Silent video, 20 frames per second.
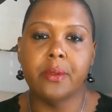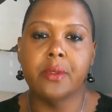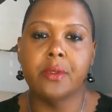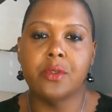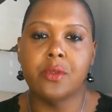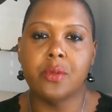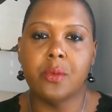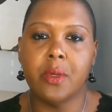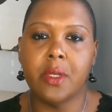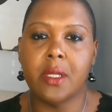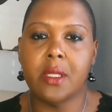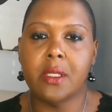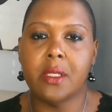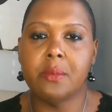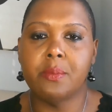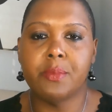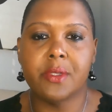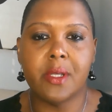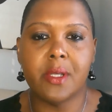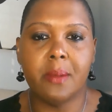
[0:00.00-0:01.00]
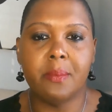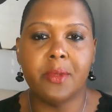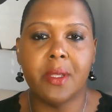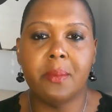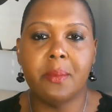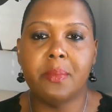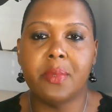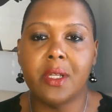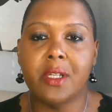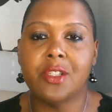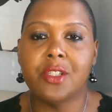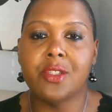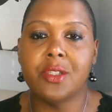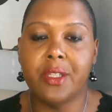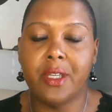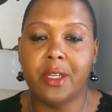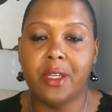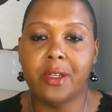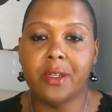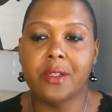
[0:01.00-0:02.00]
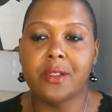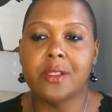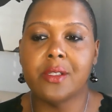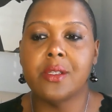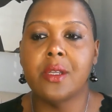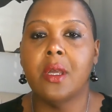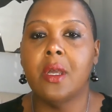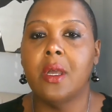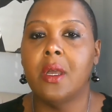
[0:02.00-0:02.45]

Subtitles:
20 something plus years,